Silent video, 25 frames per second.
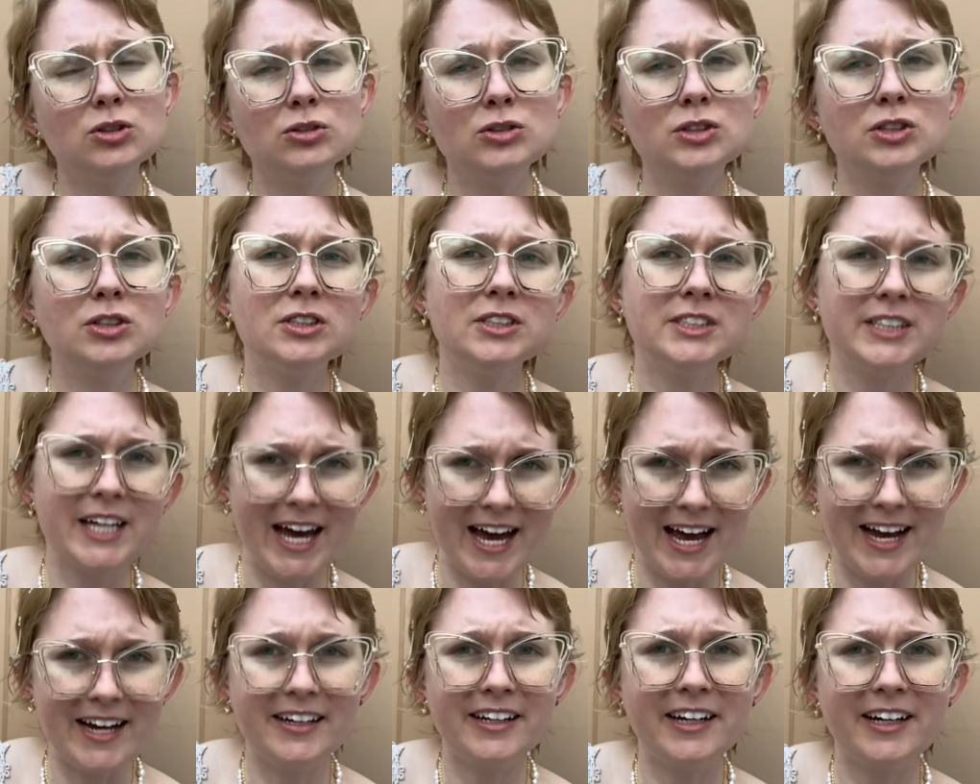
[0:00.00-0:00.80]
to
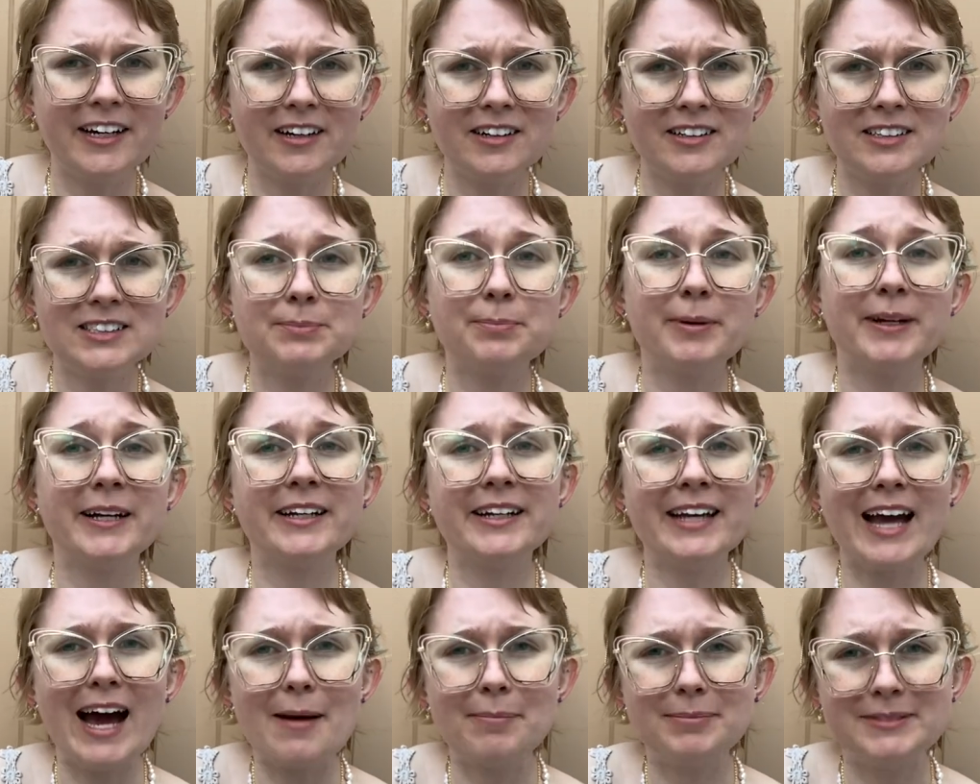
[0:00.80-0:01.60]
10 years, but in
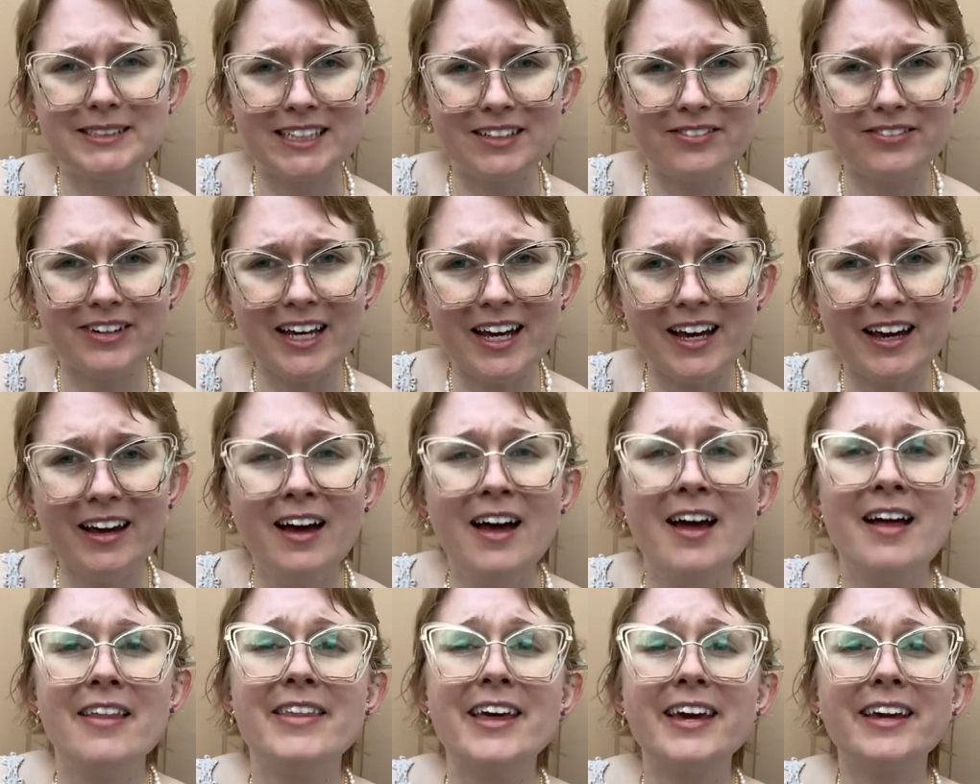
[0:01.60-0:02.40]
captivity,
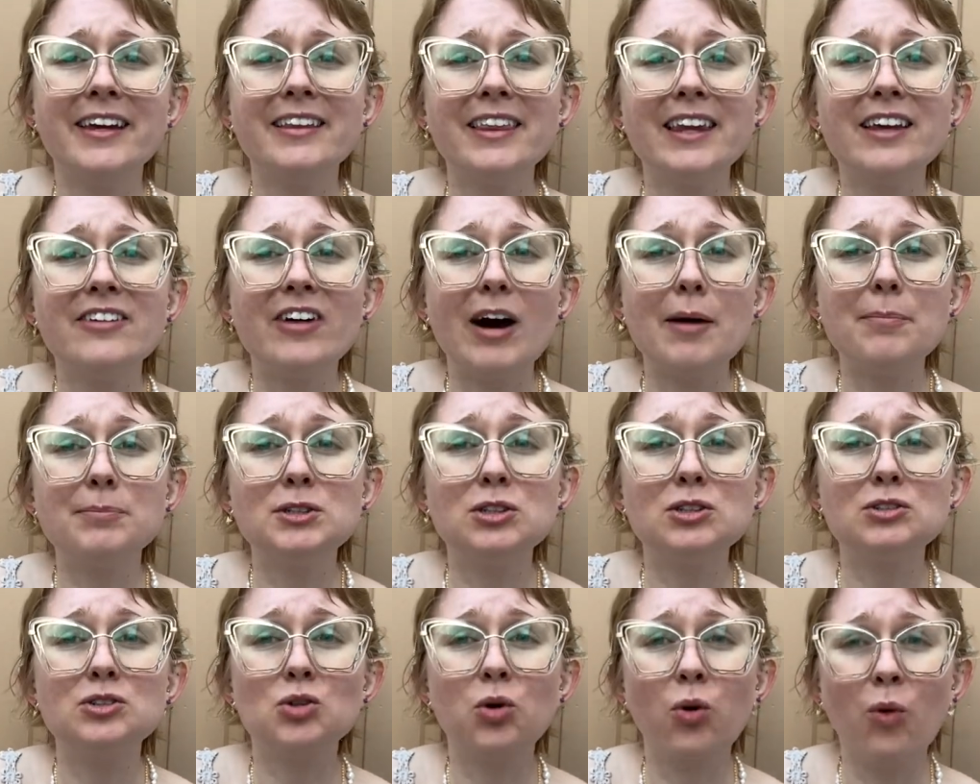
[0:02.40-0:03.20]
they can live up
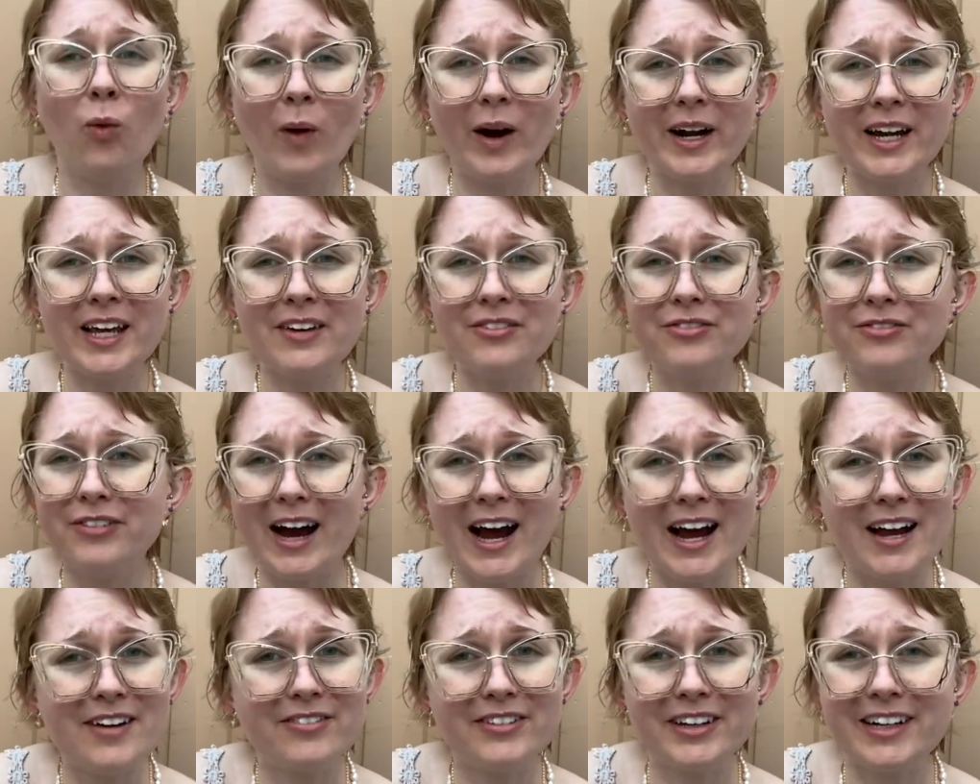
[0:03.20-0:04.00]
to
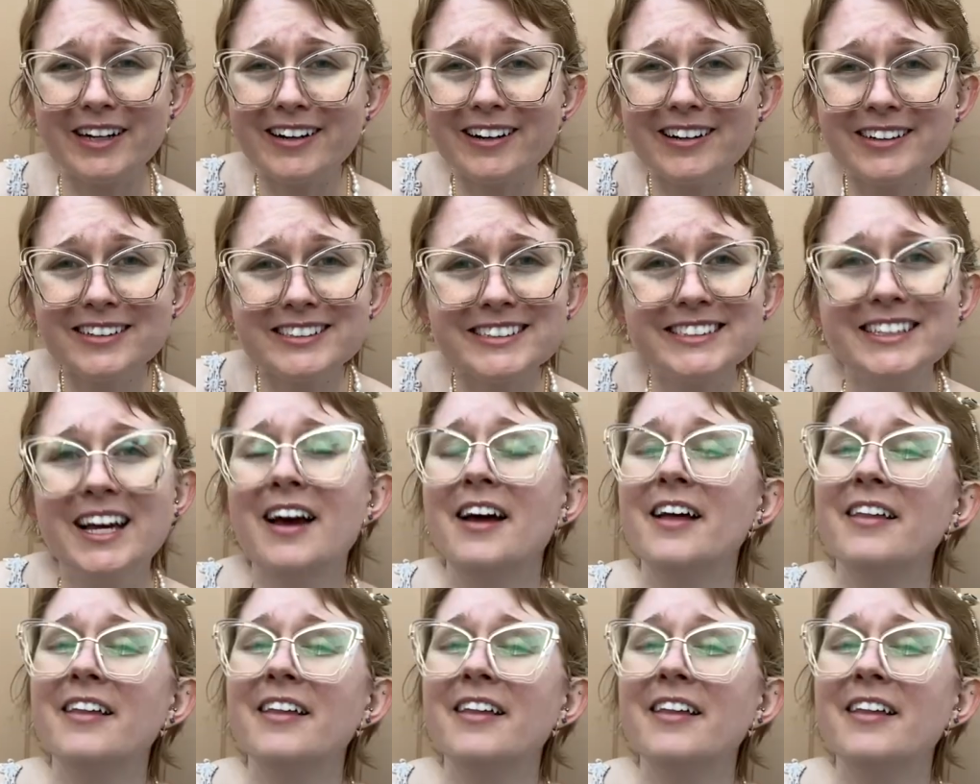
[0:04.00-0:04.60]
25 years.